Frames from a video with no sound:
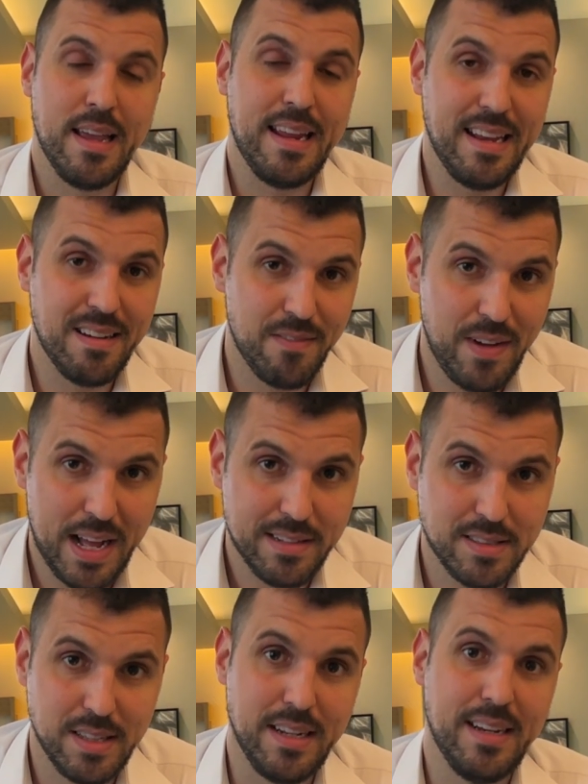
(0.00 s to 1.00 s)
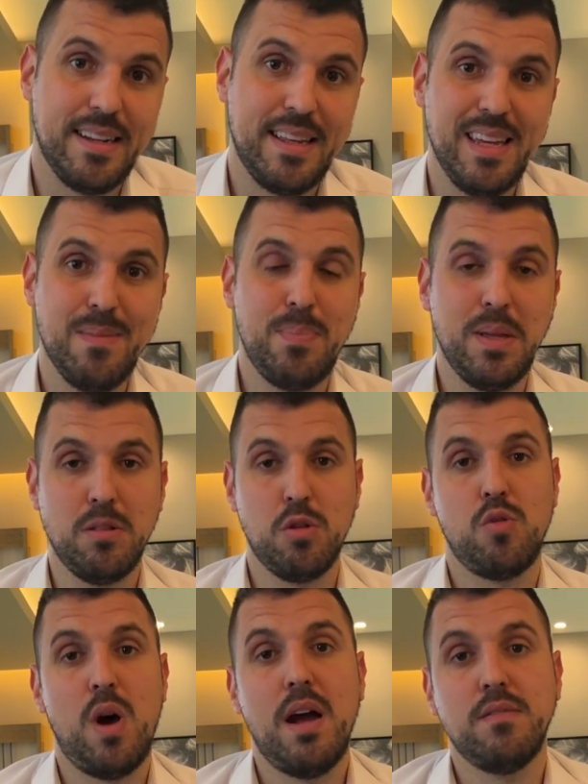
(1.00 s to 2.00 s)
invest in keeping the
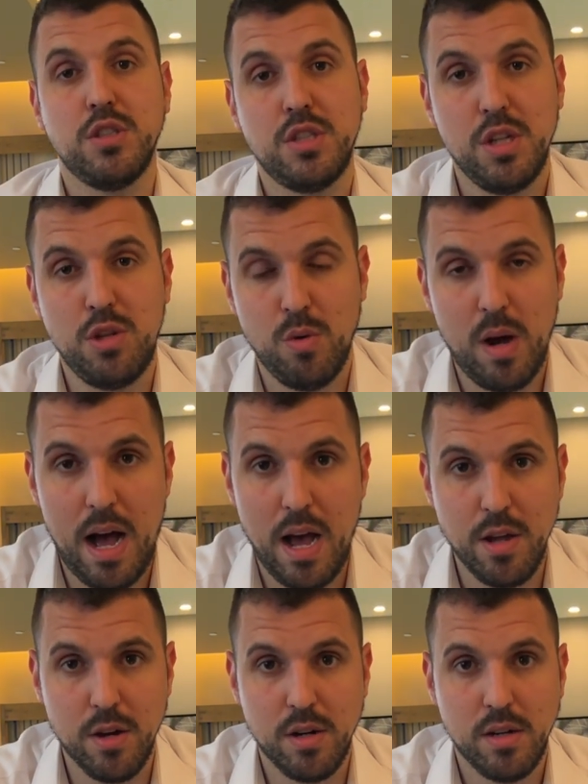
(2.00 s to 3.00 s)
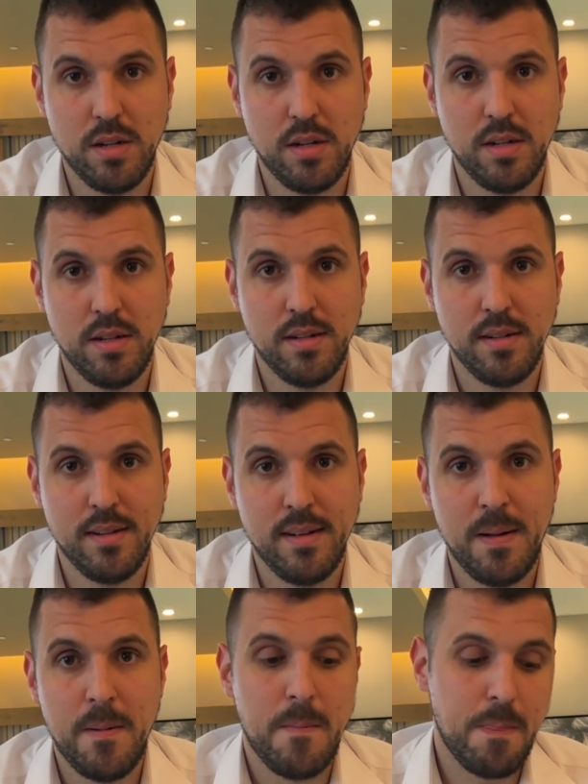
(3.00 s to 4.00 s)
drivers that you hire?
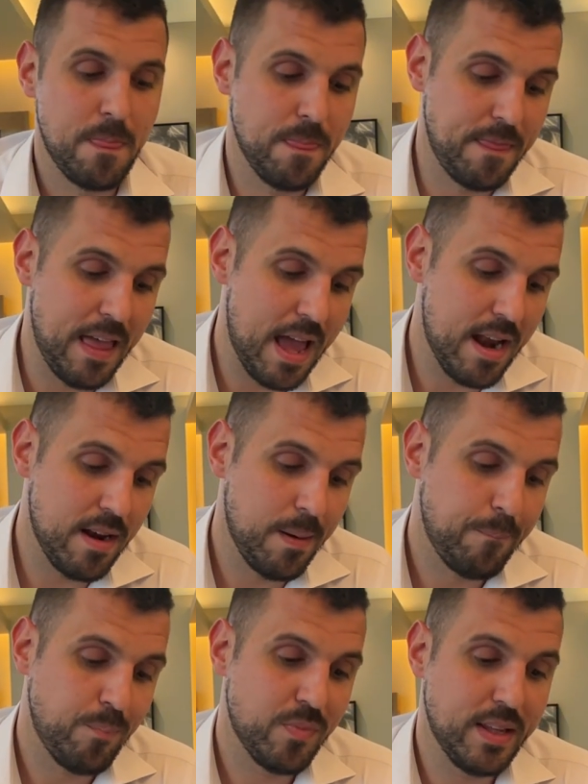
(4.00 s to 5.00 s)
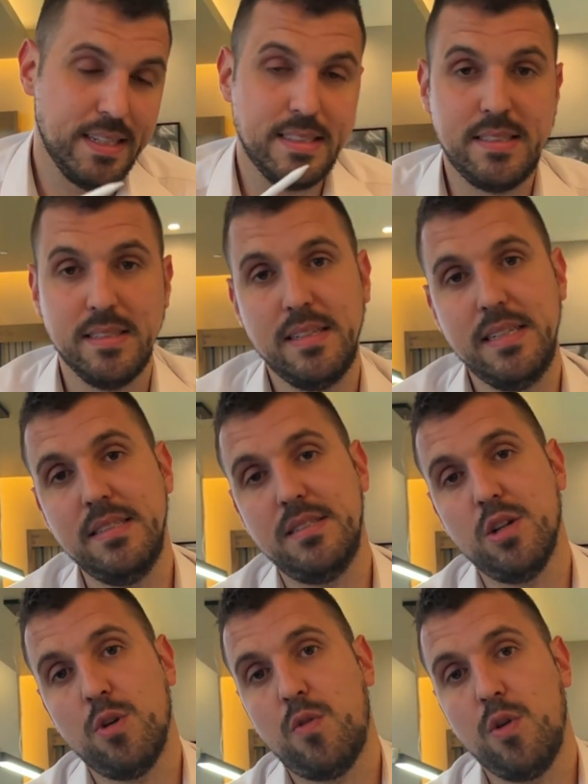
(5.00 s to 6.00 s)
Then it's
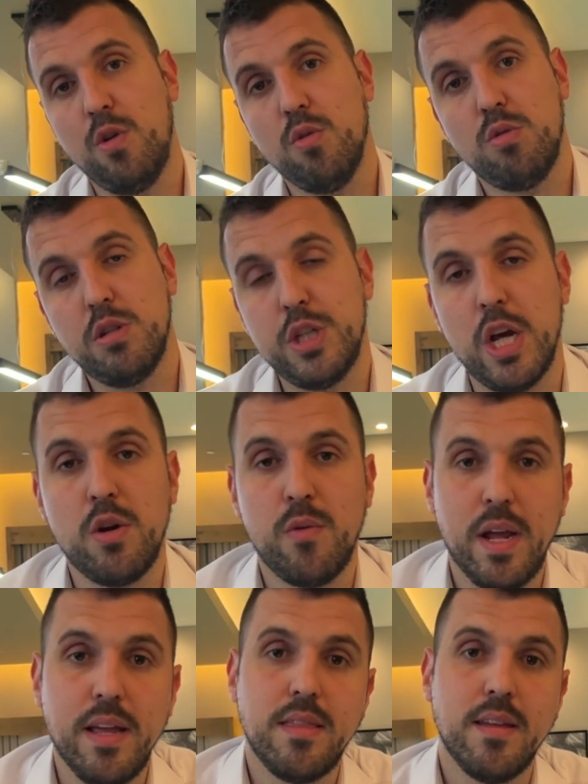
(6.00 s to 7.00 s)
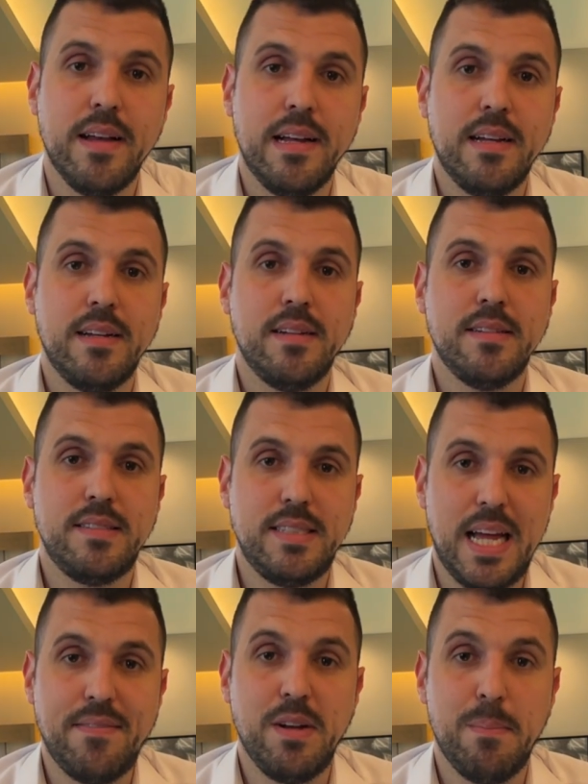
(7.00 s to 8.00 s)
easier for you to generate
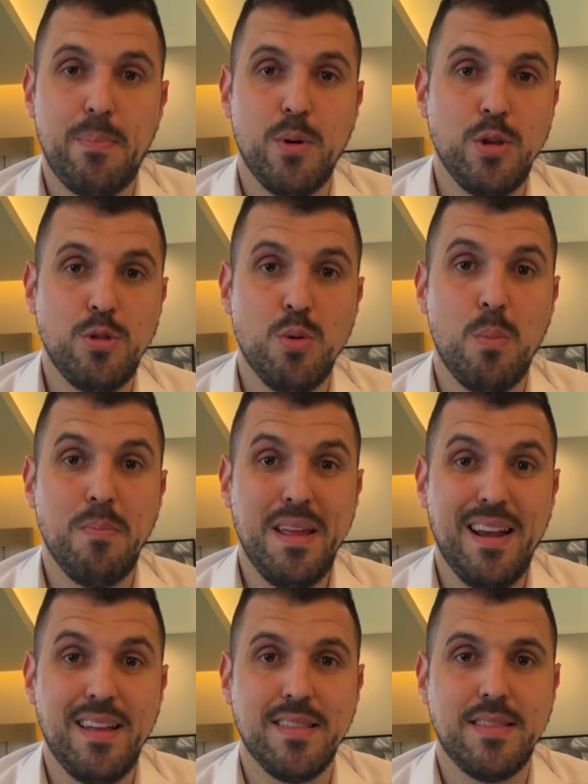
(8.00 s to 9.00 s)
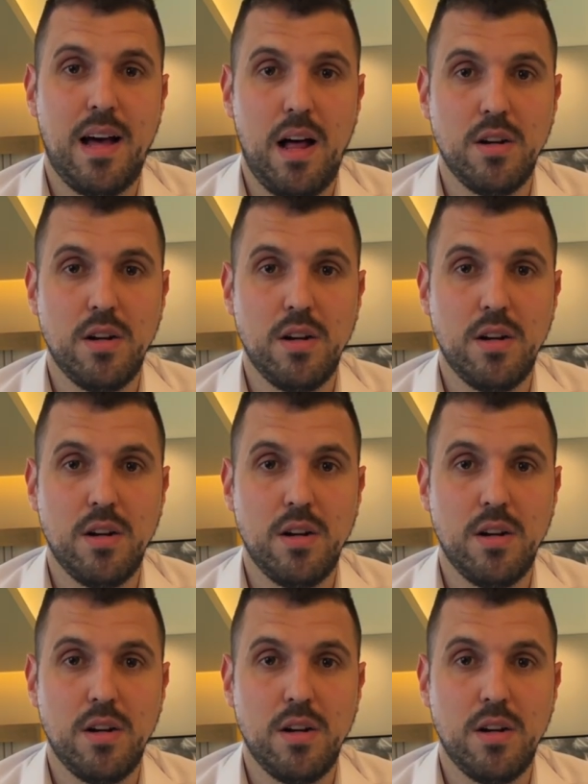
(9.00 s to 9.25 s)
$7.2 million